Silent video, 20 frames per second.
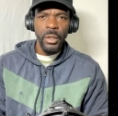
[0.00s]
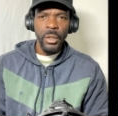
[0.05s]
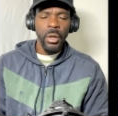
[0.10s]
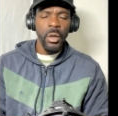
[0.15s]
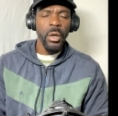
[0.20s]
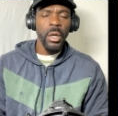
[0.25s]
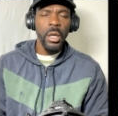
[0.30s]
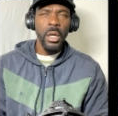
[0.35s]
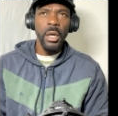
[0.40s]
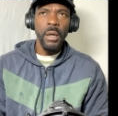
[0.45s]

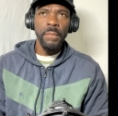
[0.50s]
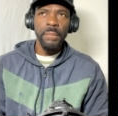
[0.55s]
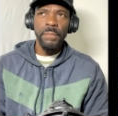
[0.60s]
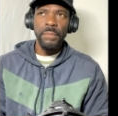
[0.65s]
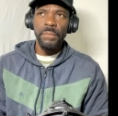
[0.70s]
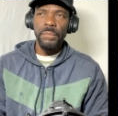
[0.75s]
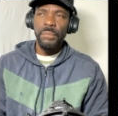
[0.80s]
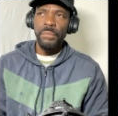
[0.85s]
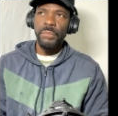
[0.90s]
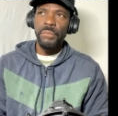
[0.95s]
how come
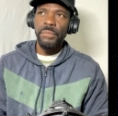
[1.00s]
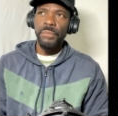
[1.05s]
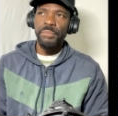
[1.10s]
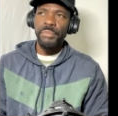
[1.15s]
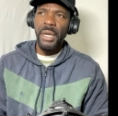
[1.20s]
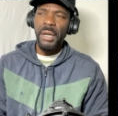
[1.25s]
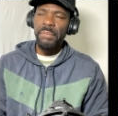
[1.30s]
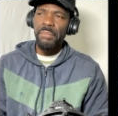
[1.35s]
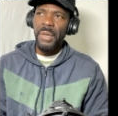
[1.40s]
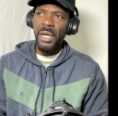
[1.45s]

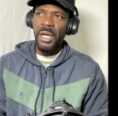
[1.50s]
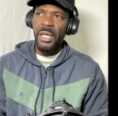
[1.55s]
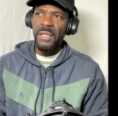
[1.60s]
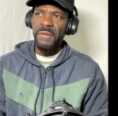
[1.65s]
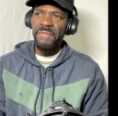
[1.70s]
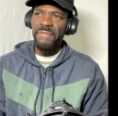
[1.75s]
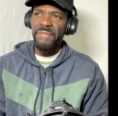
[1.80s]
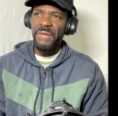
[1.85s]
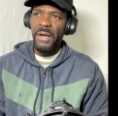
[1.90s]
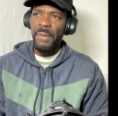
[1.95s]
Bob Marley
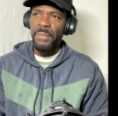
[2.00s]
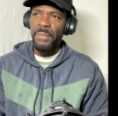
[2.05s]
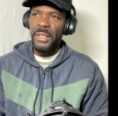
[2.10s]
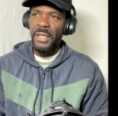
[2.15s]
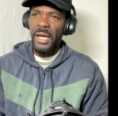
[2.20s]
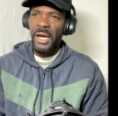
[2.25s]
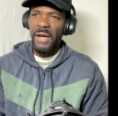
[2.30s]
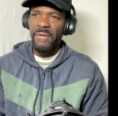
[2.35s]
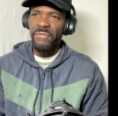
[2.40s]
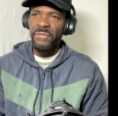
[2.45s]
family
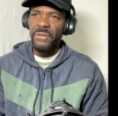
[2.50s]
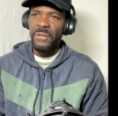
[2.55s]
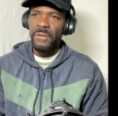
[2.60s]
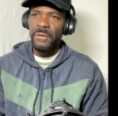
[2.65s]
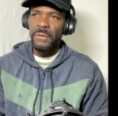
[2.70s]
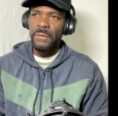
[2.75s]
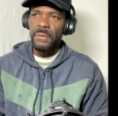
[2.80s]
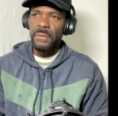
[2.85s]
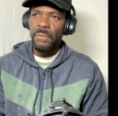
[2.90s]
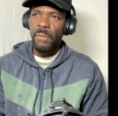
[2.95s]
haven't
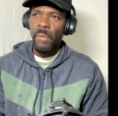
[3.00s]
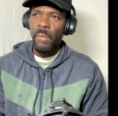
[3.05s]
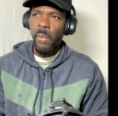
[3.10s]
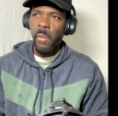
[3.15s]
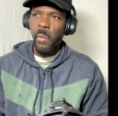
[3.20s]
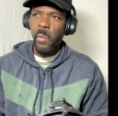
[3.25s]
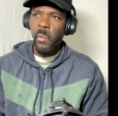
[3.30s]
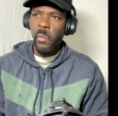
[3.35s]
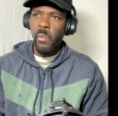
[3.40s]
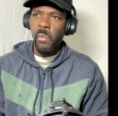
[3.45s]

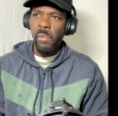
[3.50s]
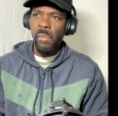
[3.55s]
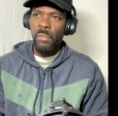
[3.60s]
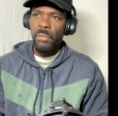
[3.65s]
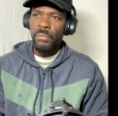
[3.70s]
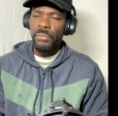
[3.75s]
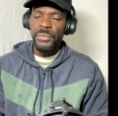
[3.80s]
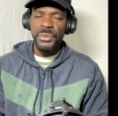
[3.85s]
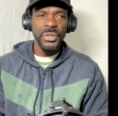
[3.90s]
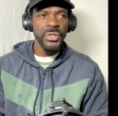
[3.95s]

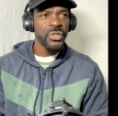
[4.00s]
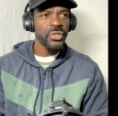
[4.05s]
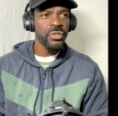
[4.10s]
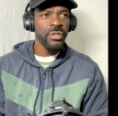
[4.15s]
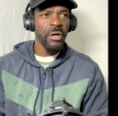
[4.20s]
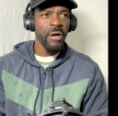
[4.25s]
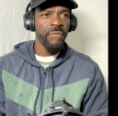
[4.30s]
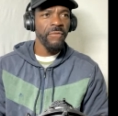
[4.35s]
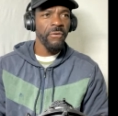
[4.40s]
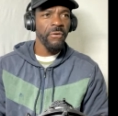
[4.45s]

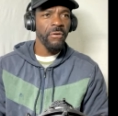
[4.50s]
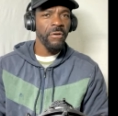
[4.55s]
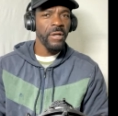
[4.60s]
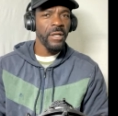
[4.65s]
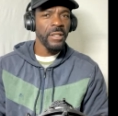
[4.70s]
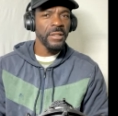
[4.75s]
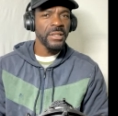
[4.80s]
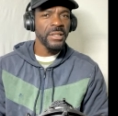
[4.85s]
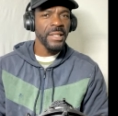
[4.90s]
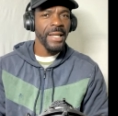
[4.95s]
discovered
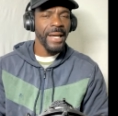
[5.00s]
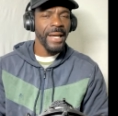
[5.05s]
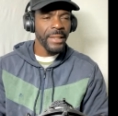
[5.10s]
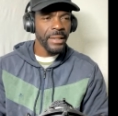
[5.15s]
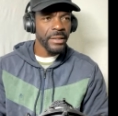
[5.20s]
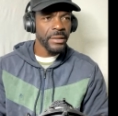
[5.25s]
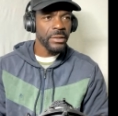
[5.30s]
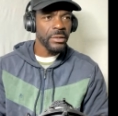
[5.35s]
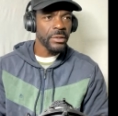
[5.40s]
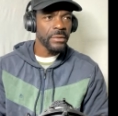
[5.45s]

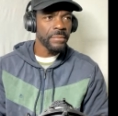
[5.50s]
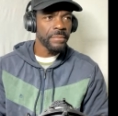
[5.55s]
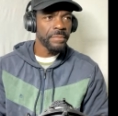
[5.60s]
talent?